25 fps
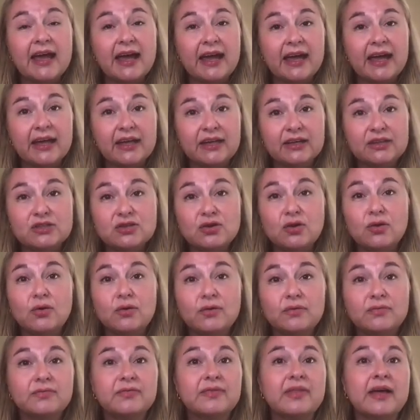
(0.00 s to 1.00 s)
and
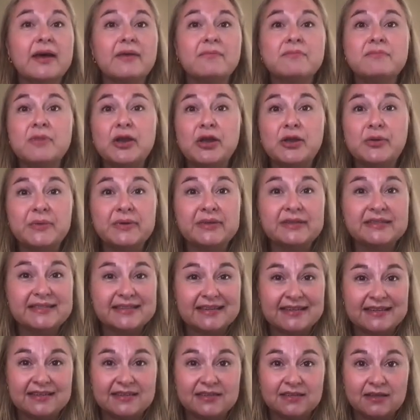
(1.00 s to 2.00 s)
of that moment
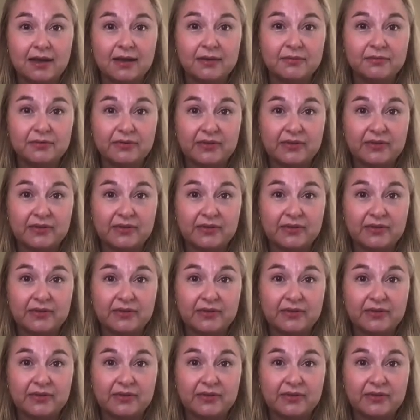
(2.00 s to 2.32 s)
in time